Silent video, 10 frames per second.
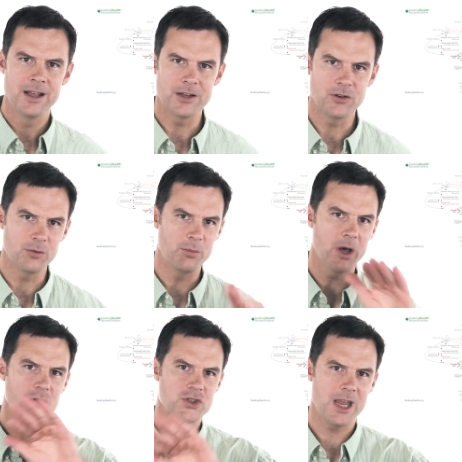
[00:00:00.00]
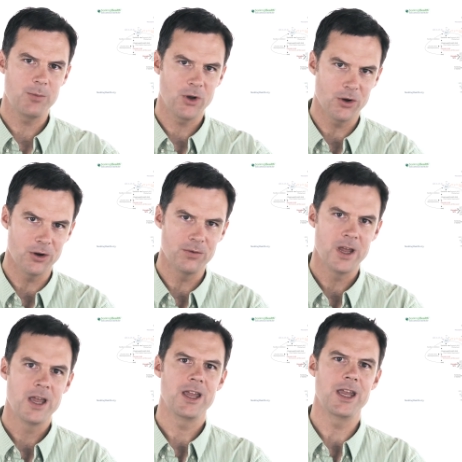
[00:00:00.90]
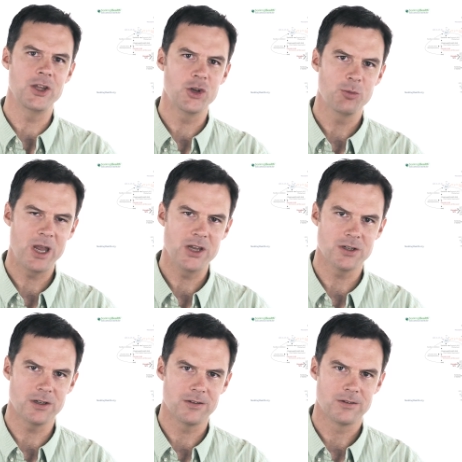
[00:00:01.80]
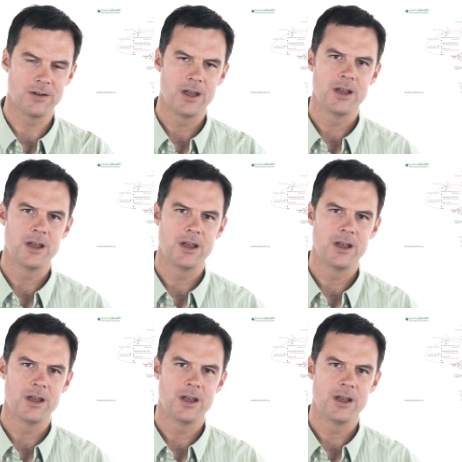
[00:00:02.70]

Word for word: that there's a bell shaped curve in your patients.